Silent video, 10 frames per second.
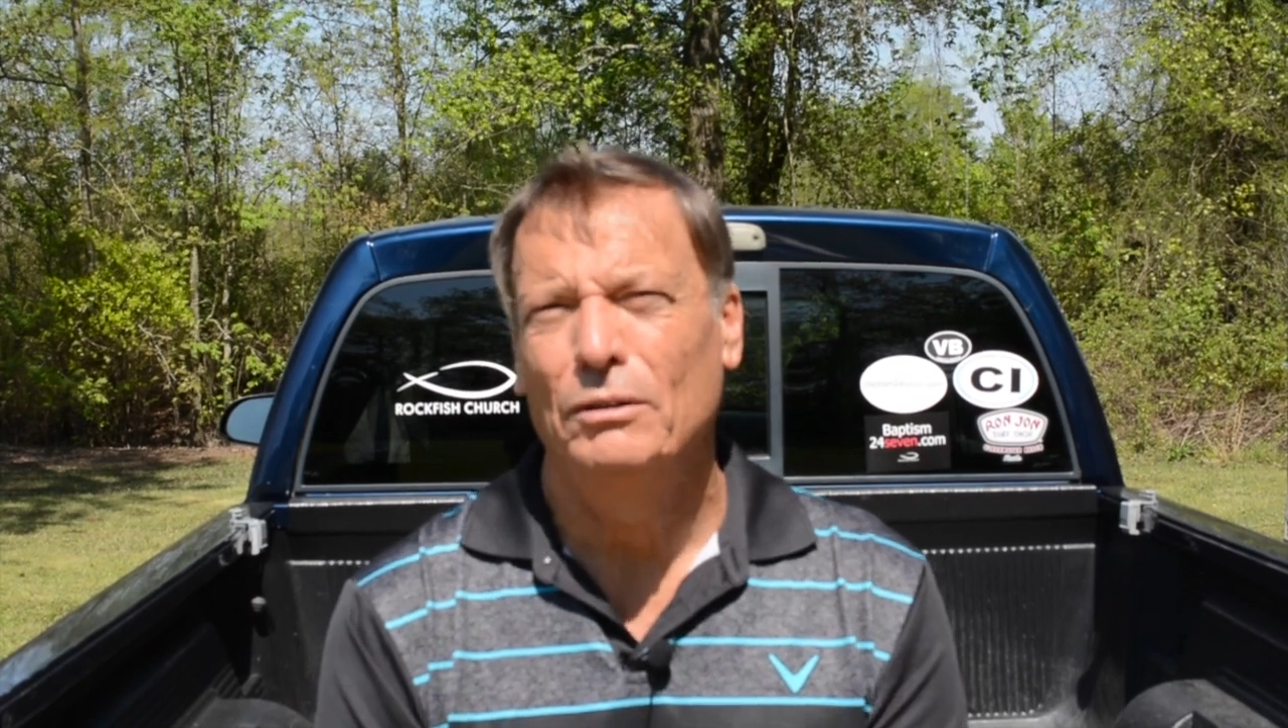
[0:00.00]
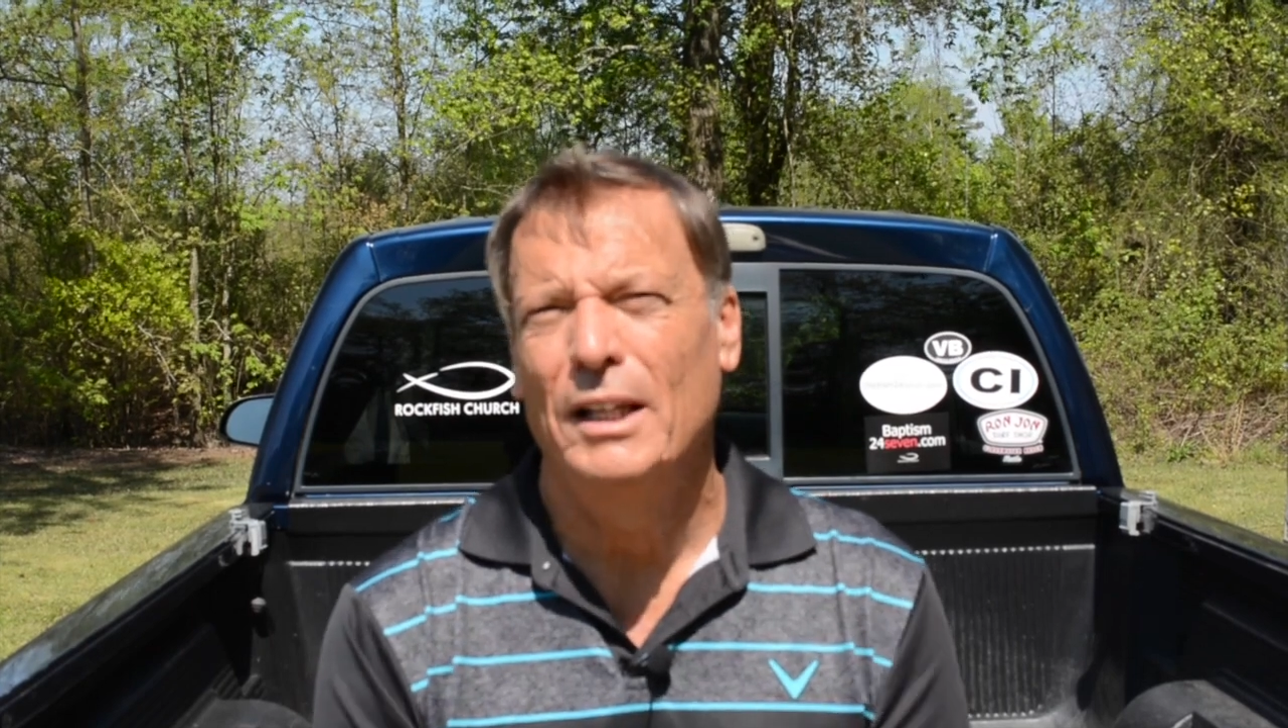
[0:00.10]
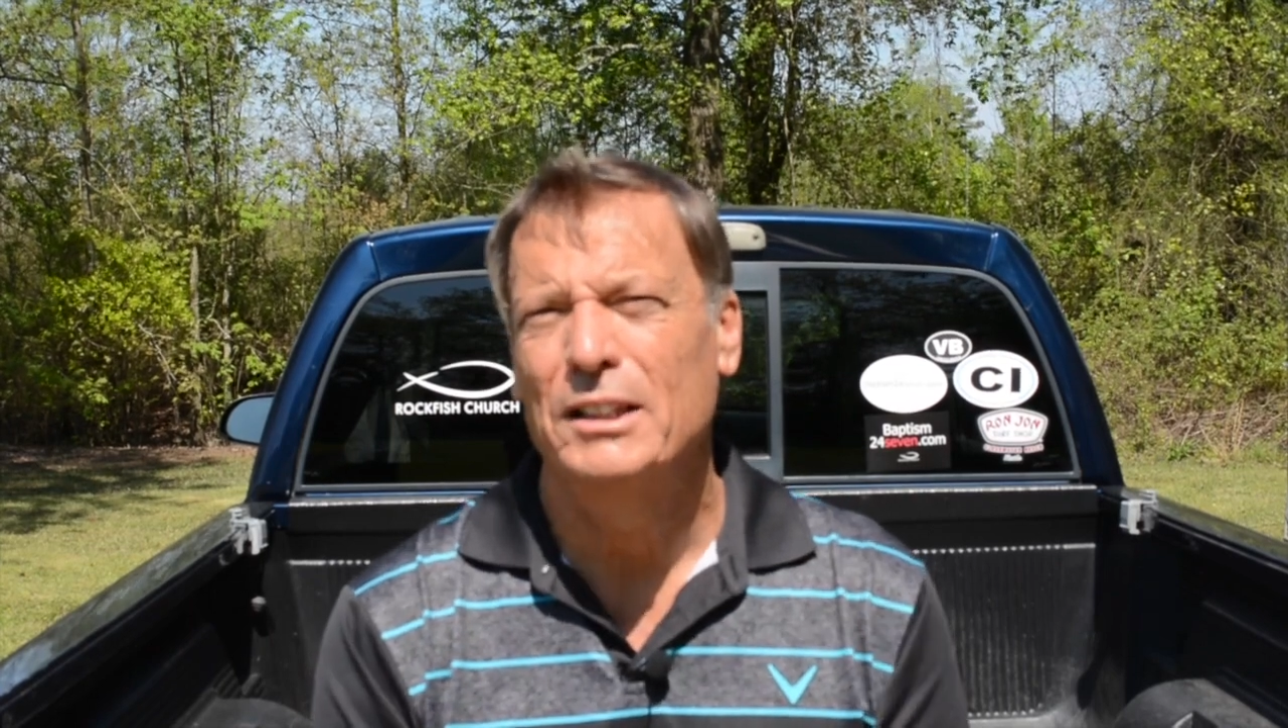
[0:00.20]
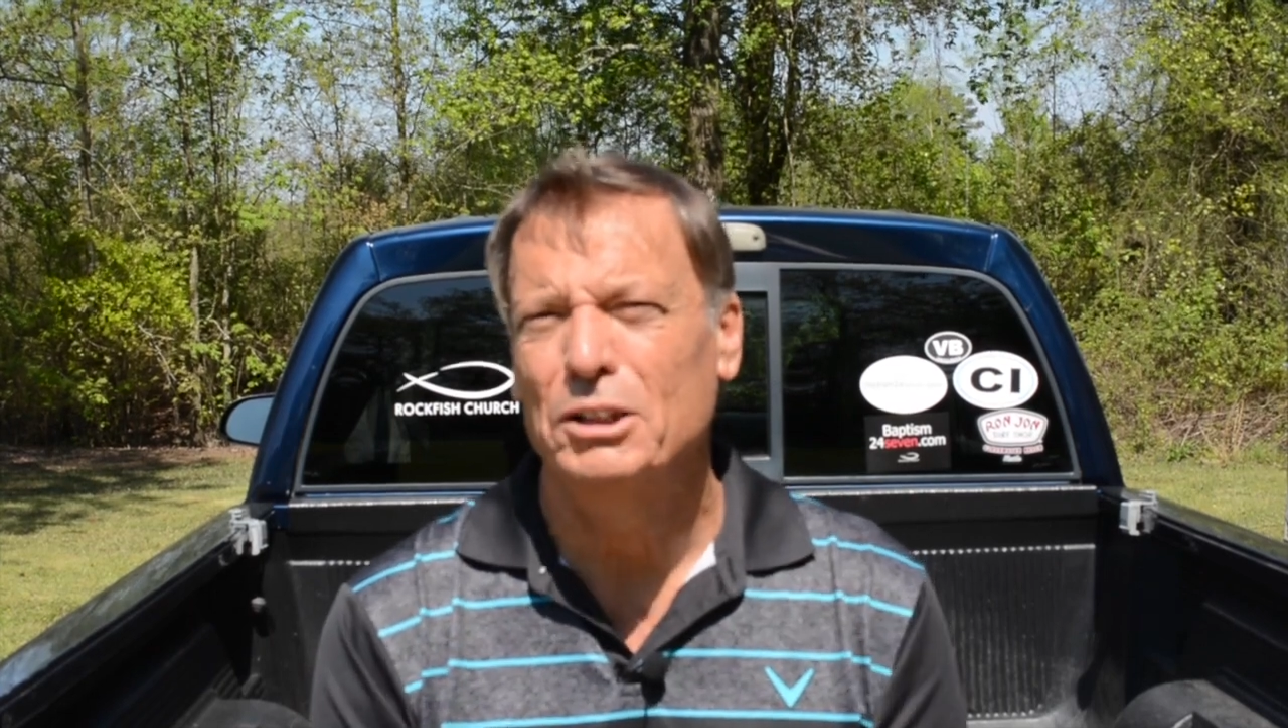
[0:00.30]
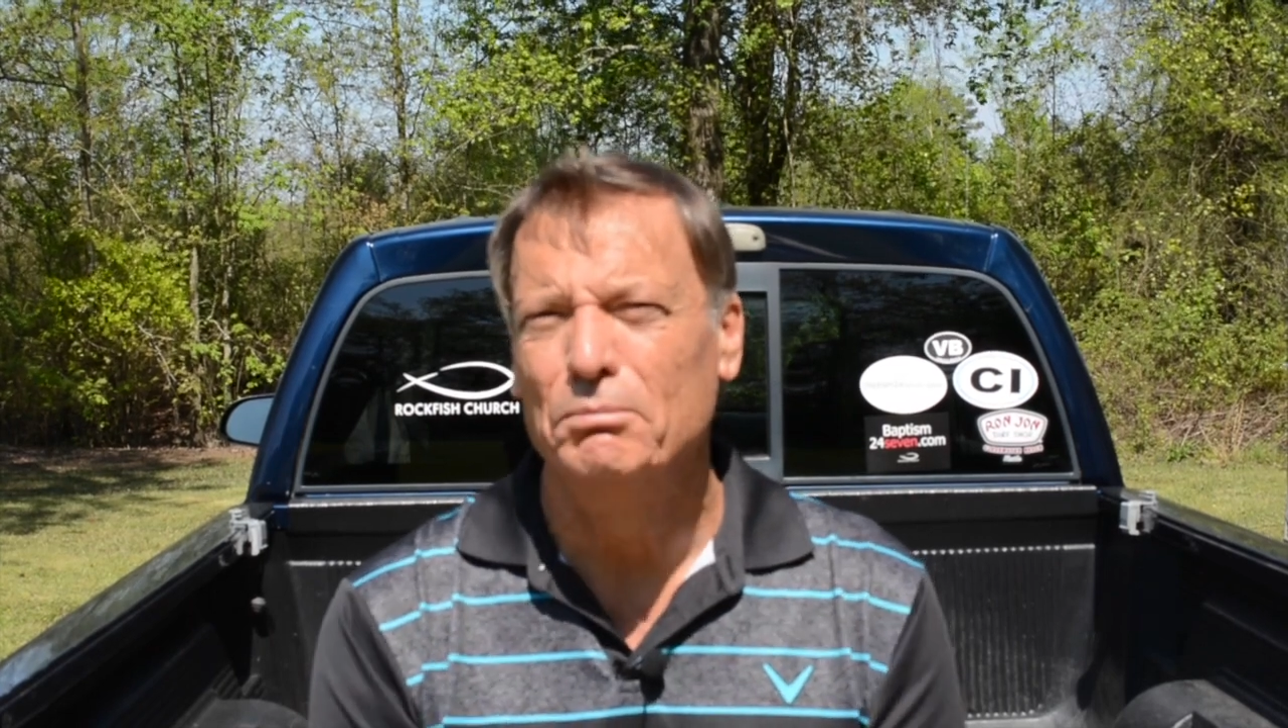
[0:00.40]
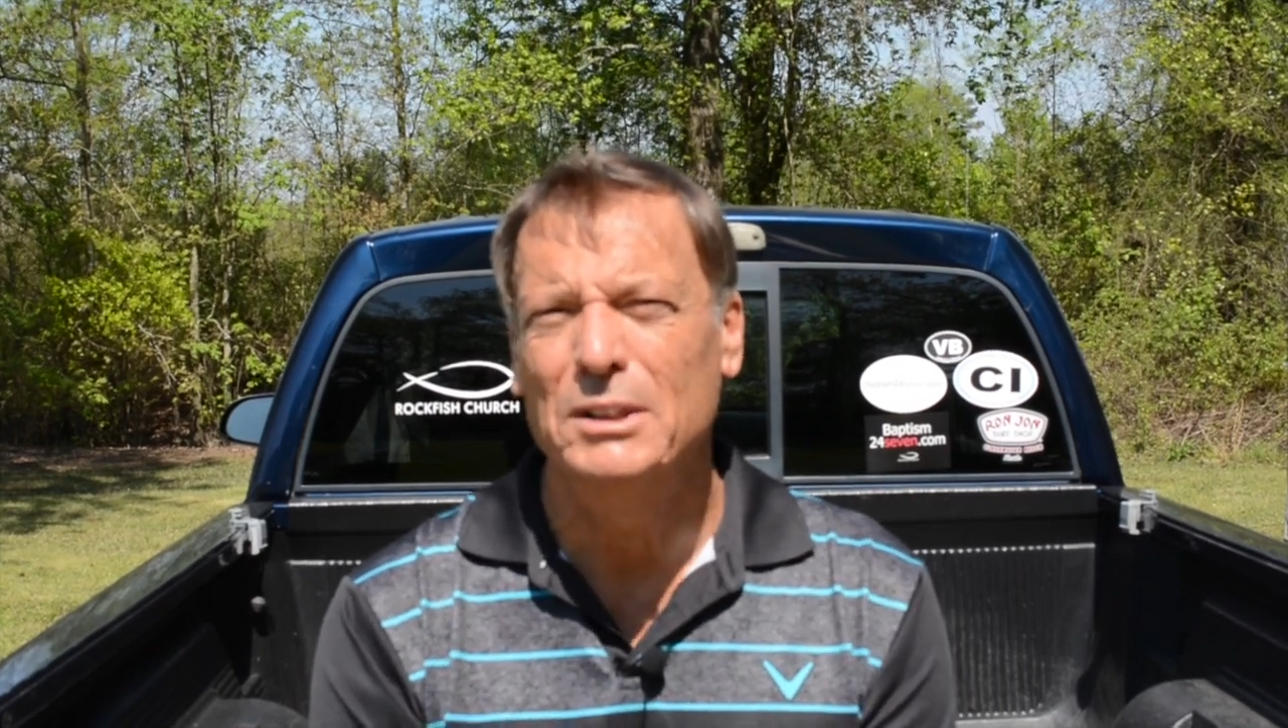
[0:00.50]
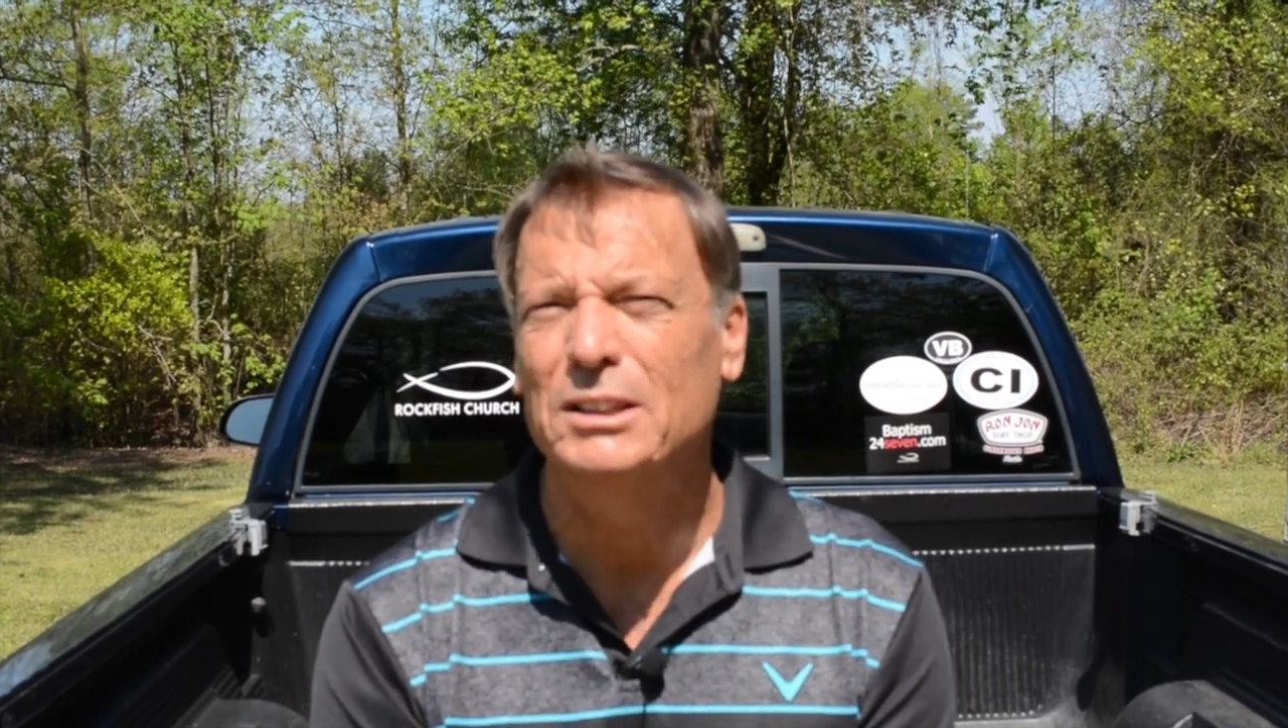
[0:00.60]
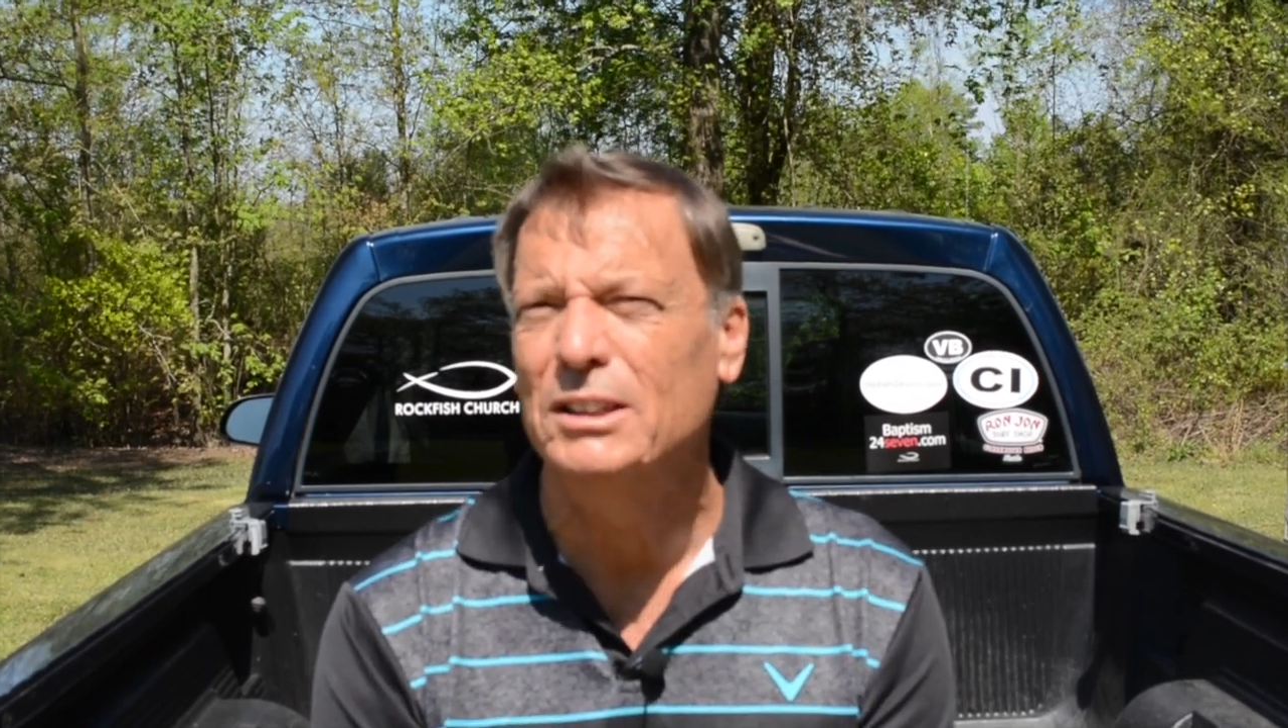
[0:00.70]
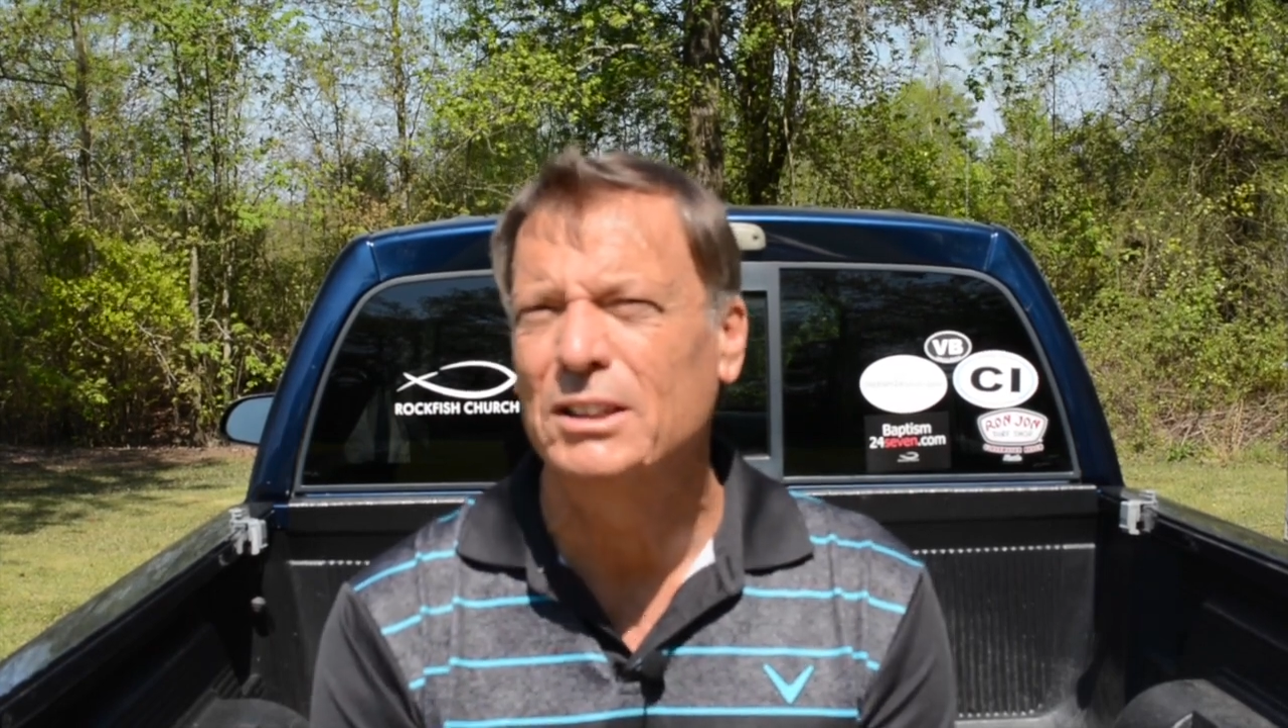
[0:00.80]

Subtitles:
let us miss the